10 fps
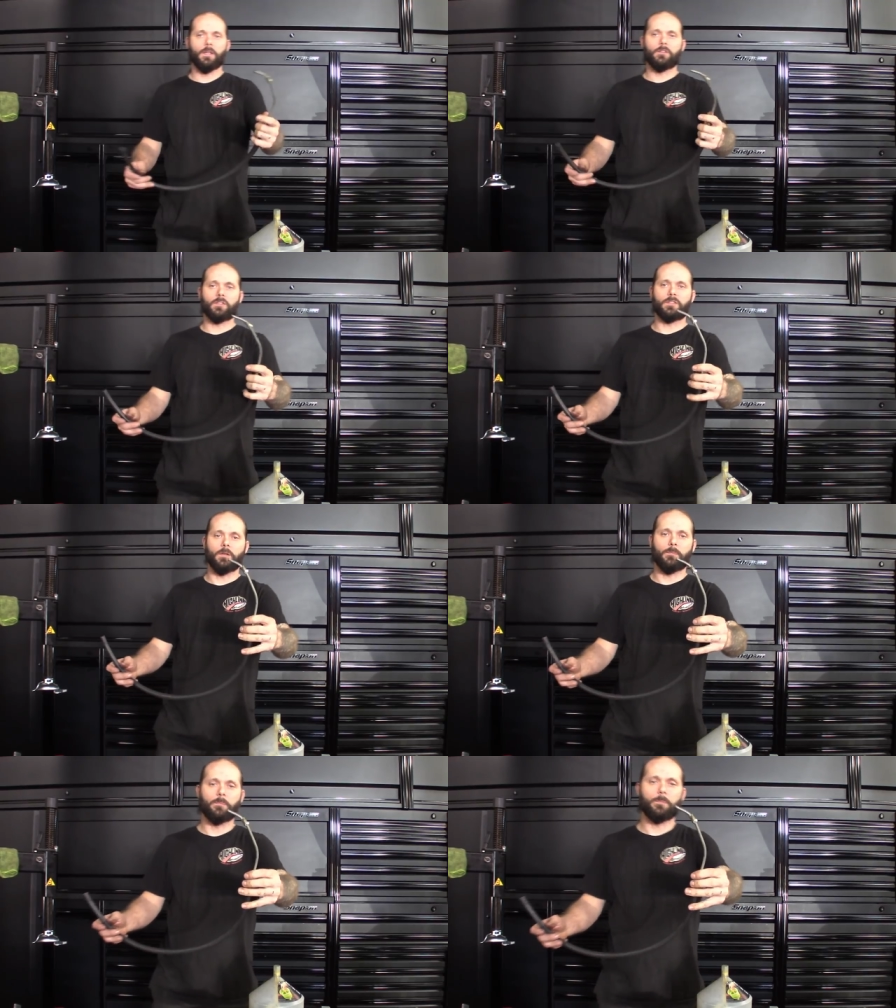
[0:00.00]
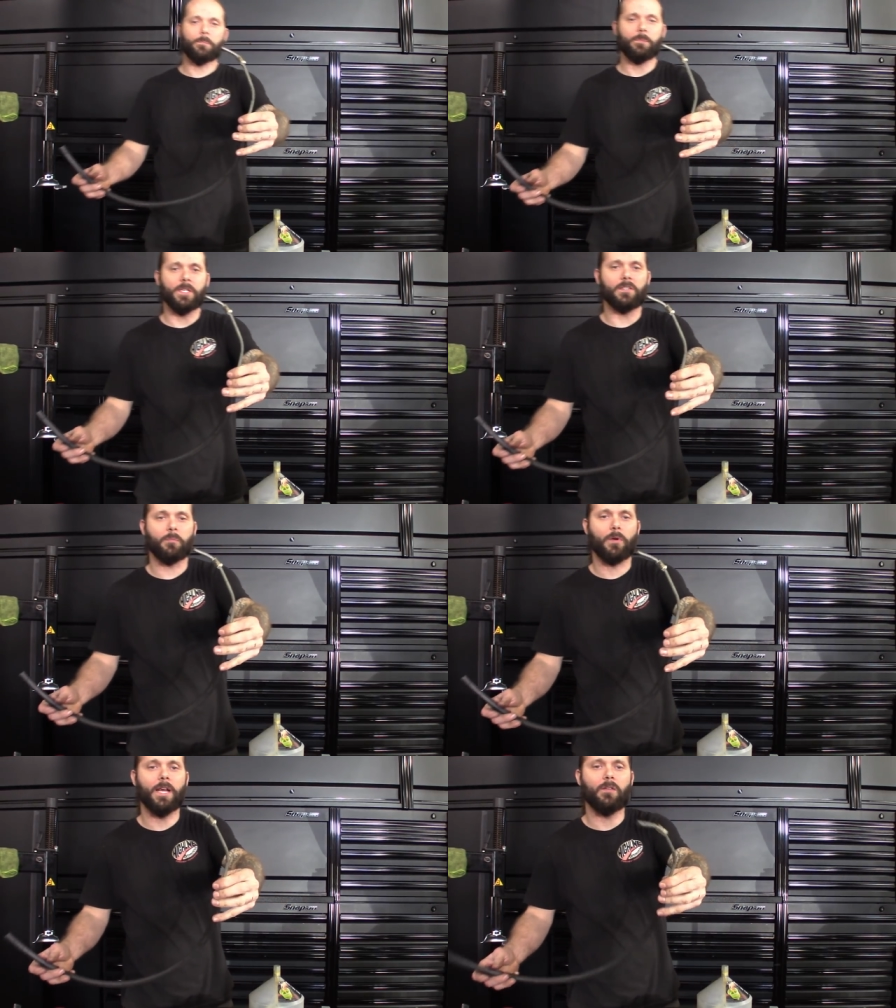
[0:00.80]
just a piece of
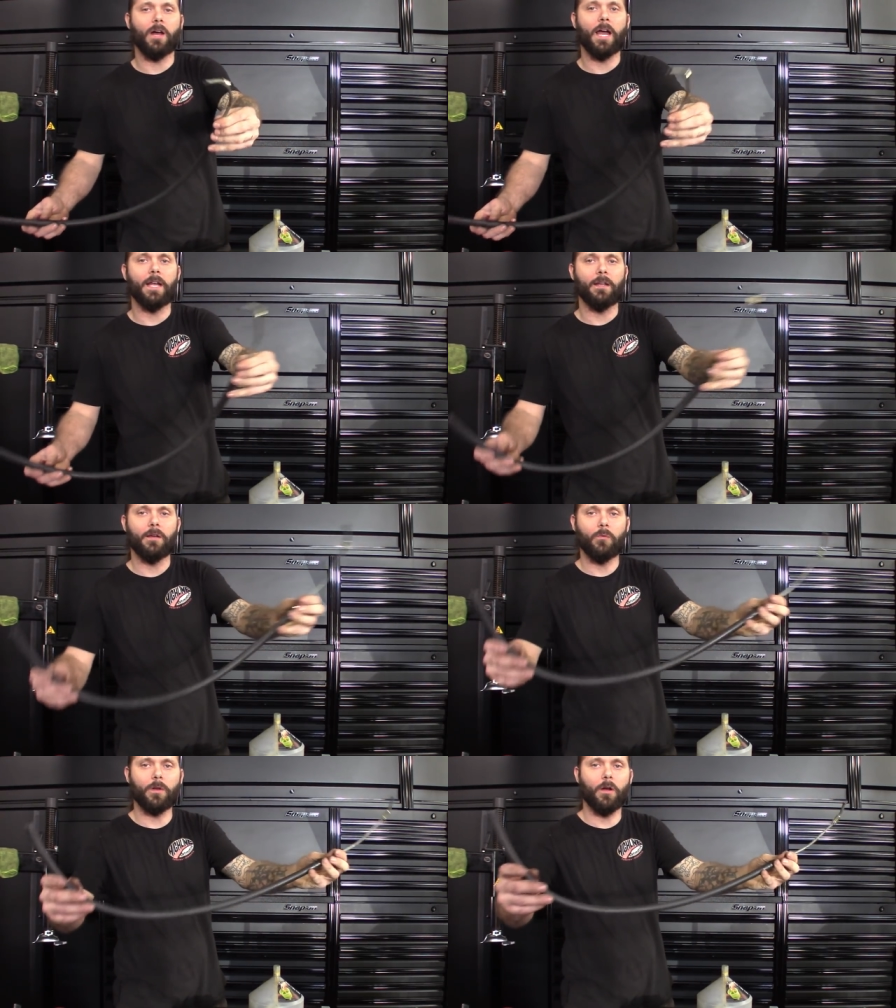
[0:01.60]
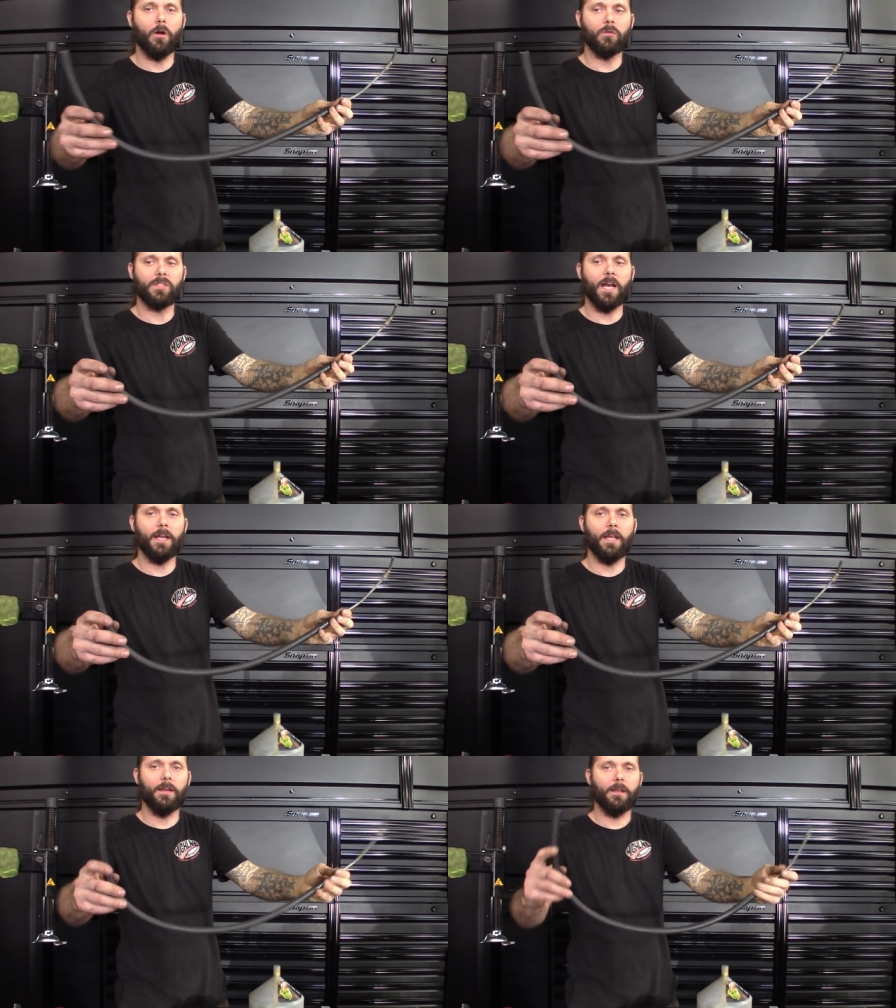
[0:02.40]
brake line with a hose on
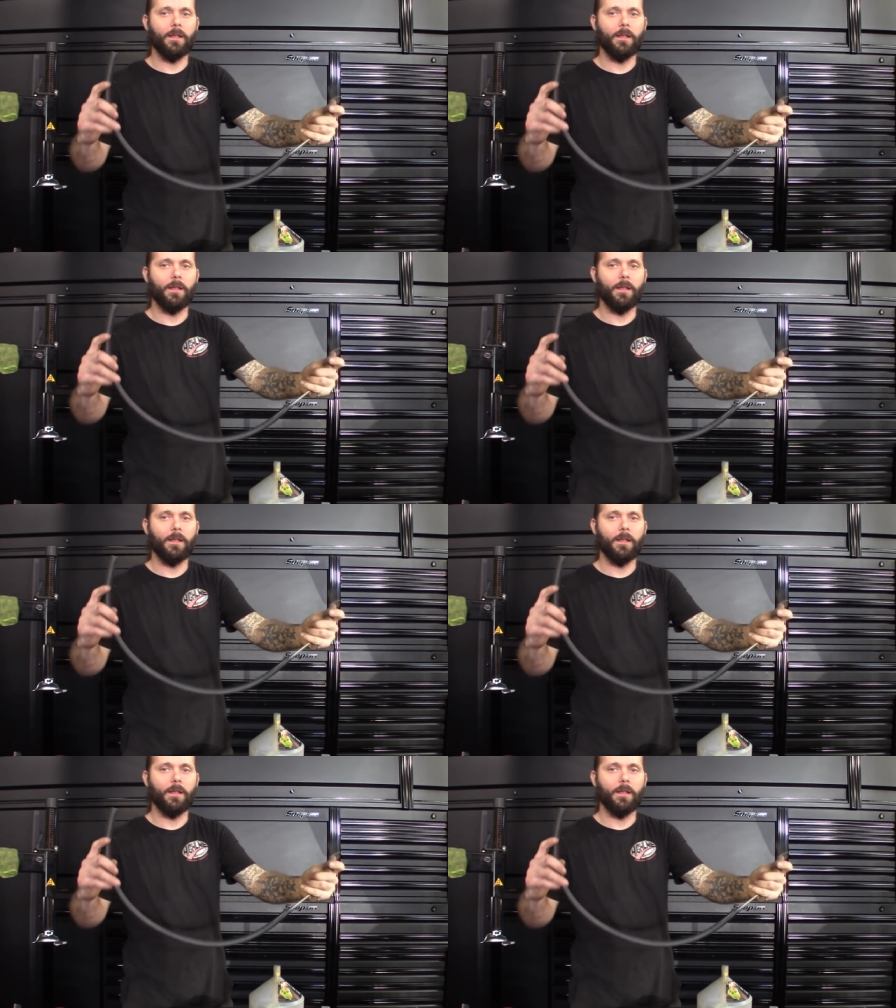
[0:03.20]
it,